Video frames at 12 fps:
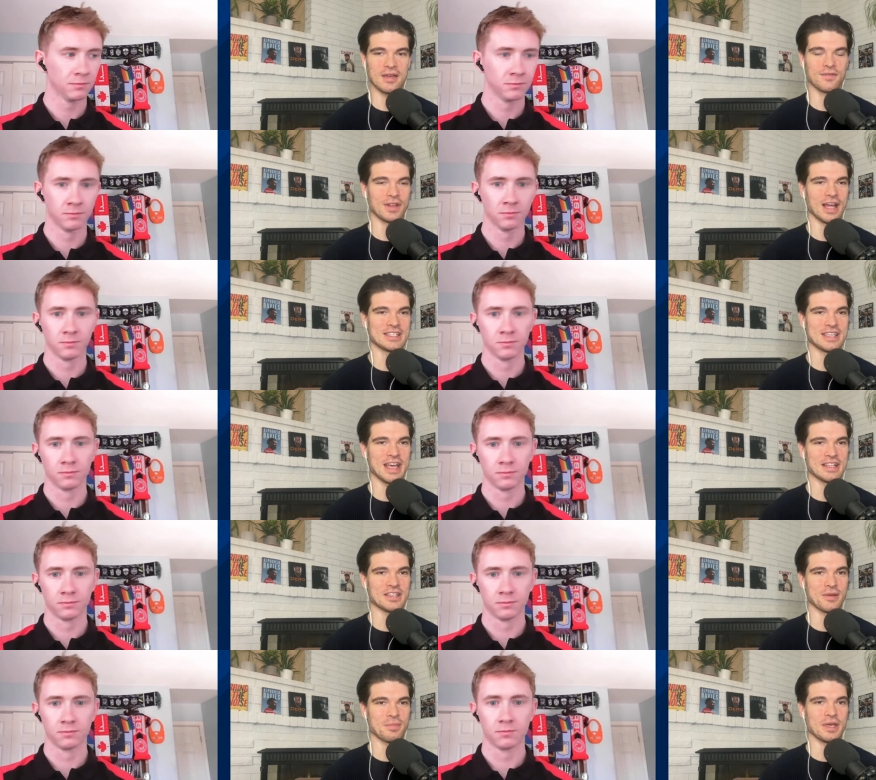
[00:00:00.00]
Speaker 1: think Volesky
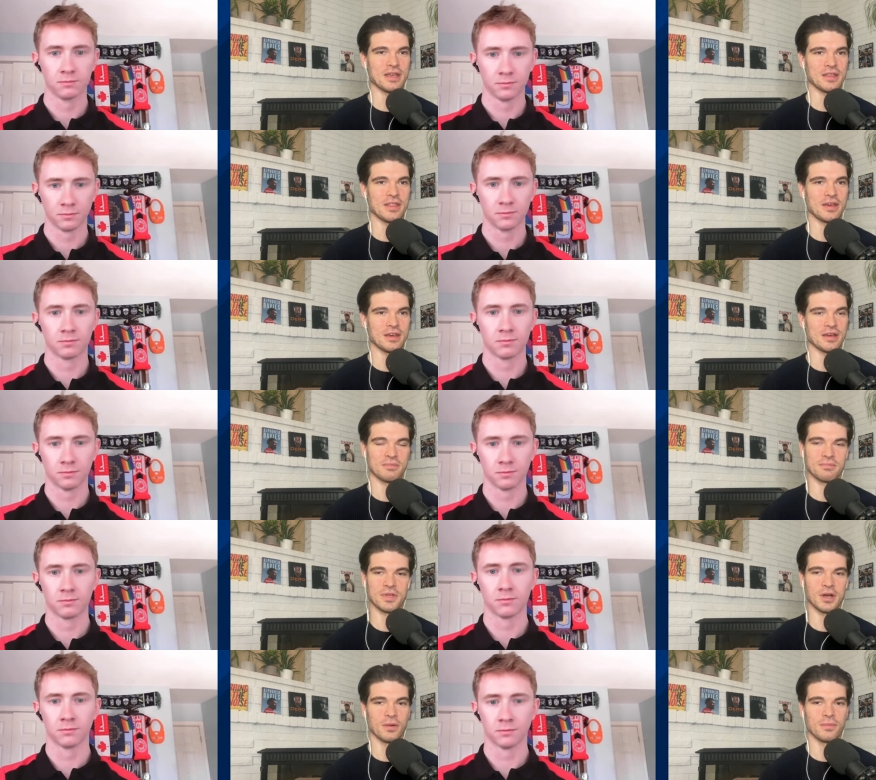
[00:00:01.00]
ends up being the
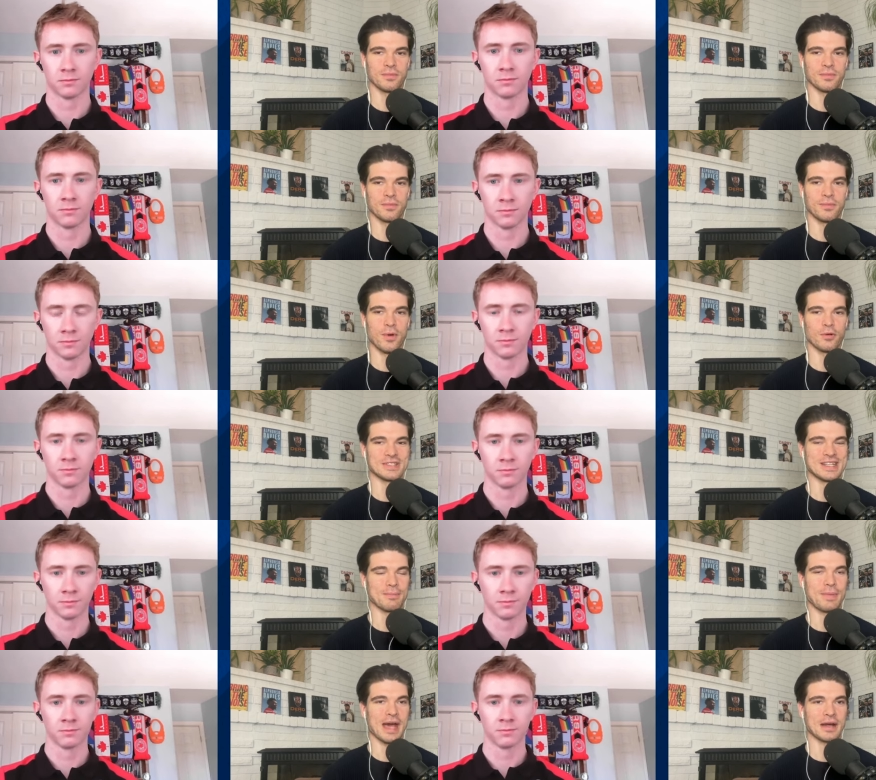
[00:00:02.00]
you know most
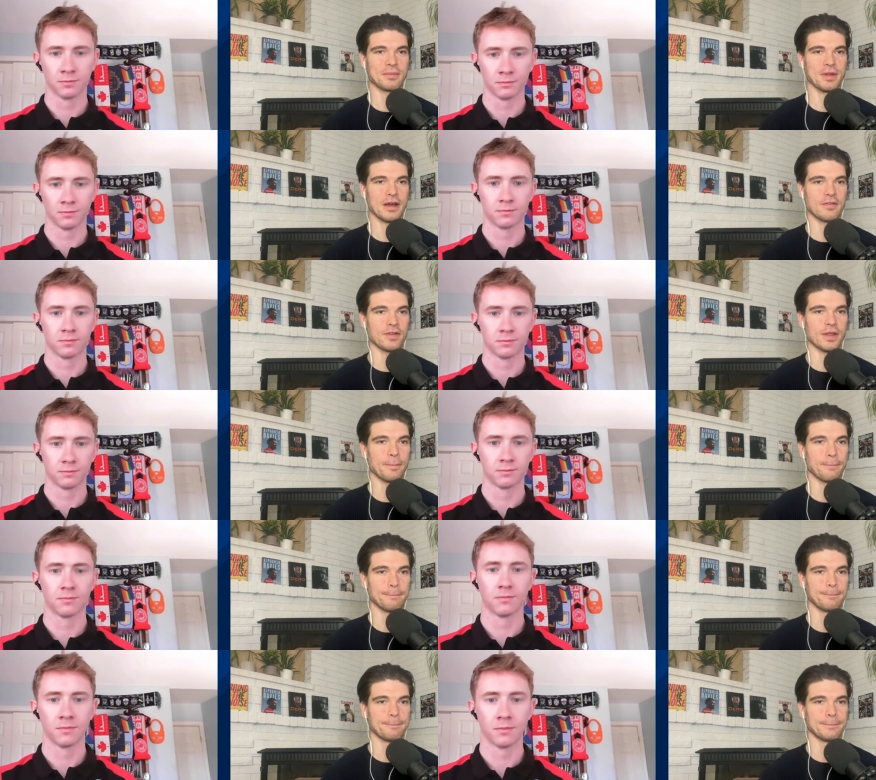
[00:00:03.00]
impact player for them.
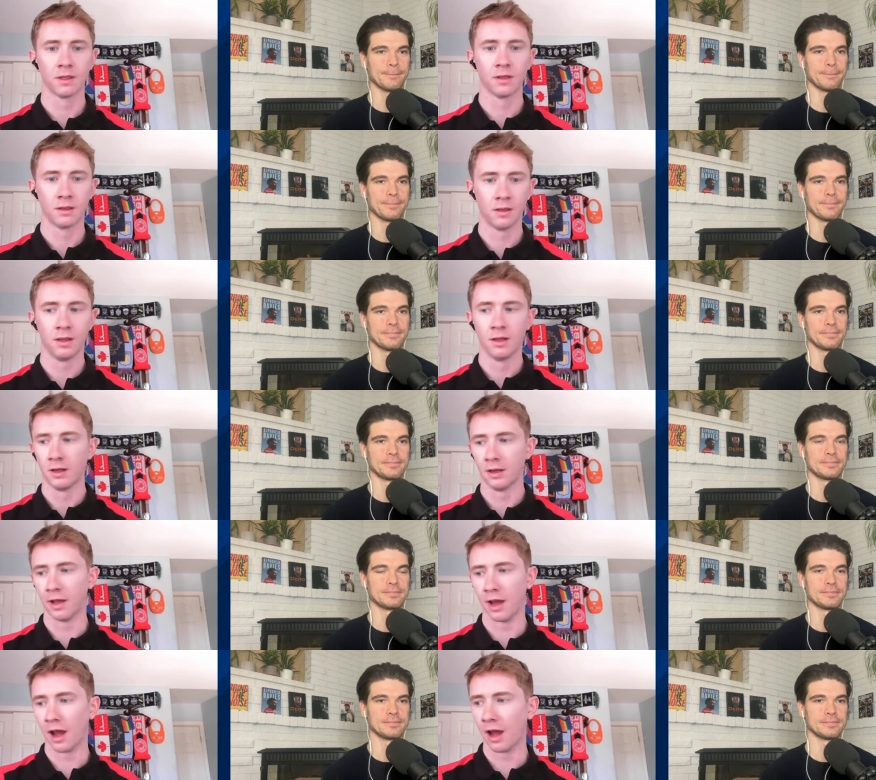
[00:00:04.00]

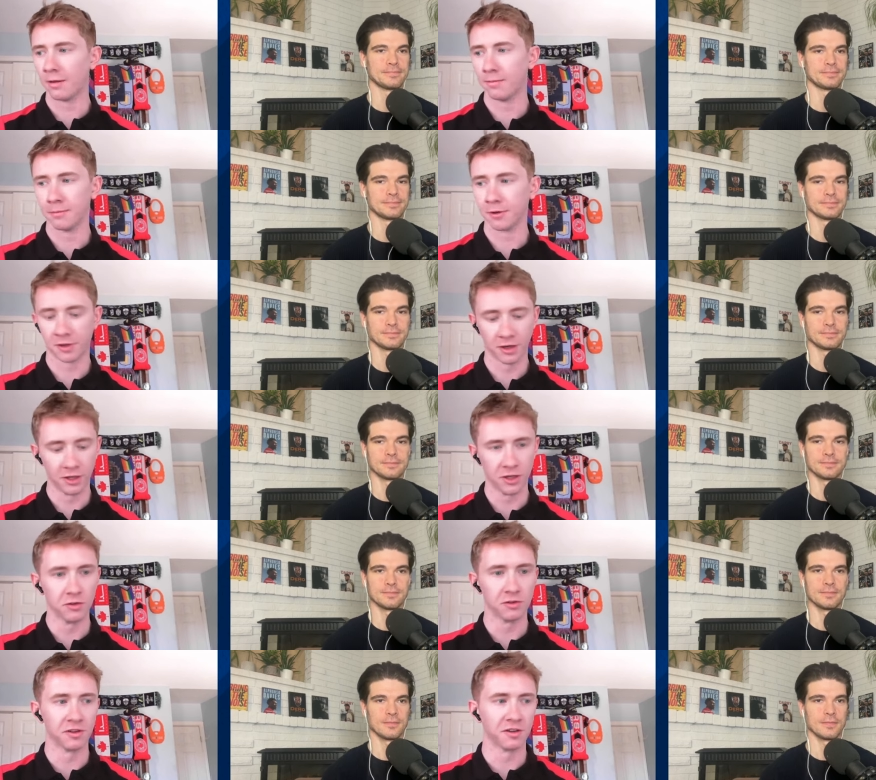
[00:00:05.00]
Speaker 2: Yeah, I'm just gonna
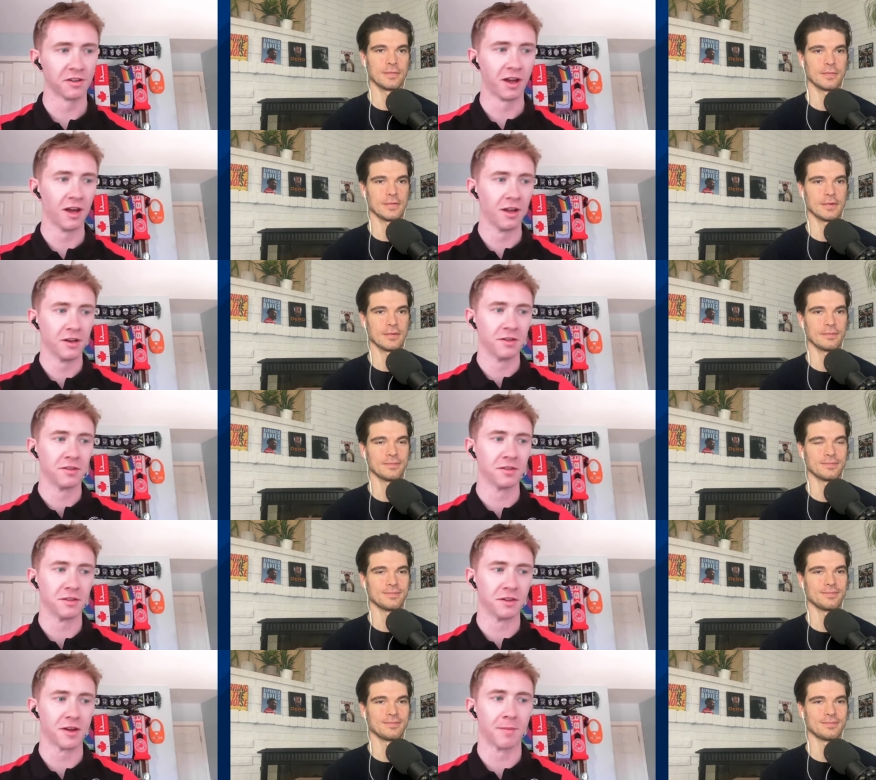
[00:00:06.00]
use this uh
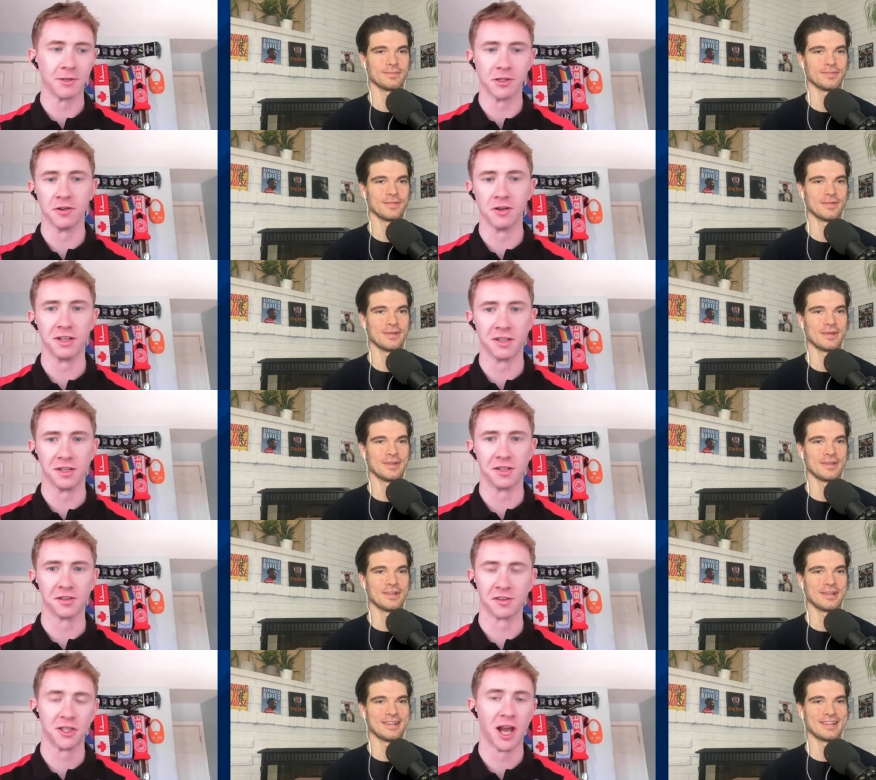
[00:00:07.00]
this opportunity to
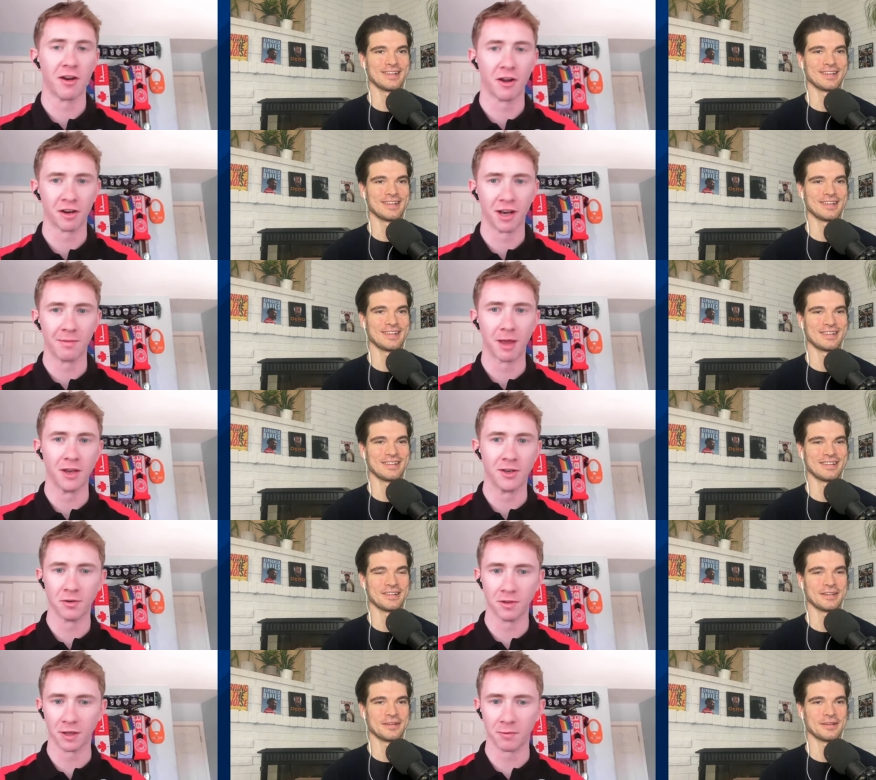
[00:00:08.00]
just shout out a name that I
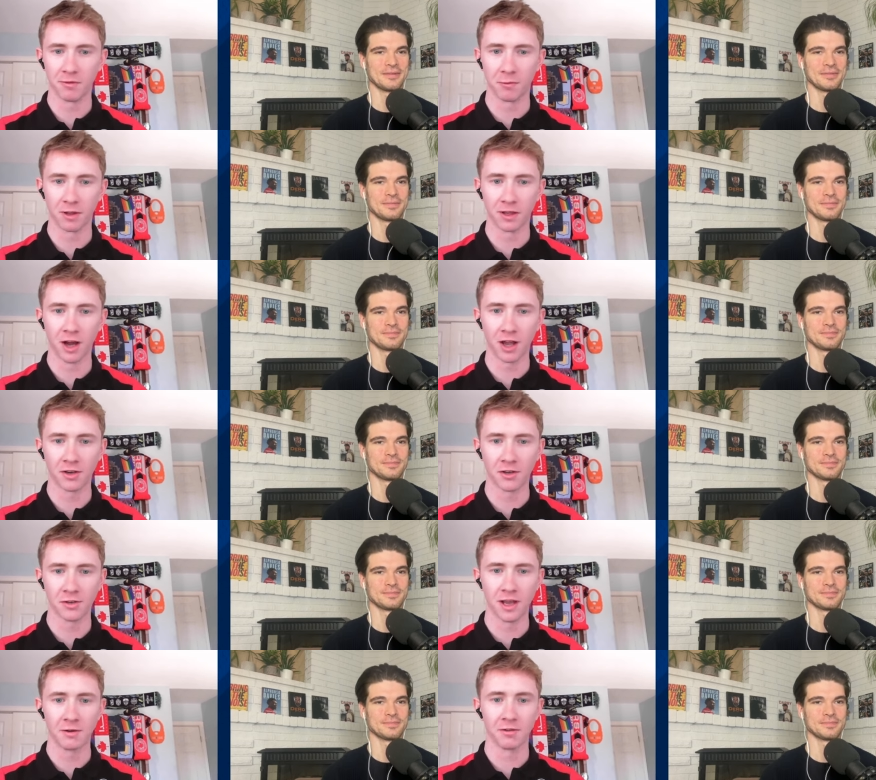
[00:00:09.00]
don't think we've really gotten to
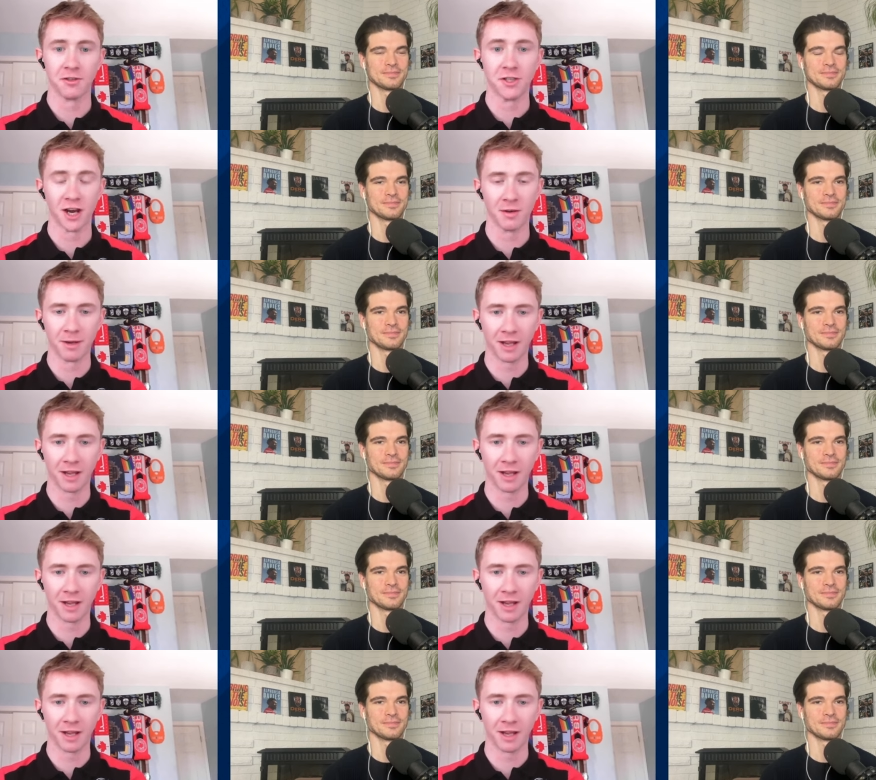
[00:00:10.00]
yet. It was Jeremy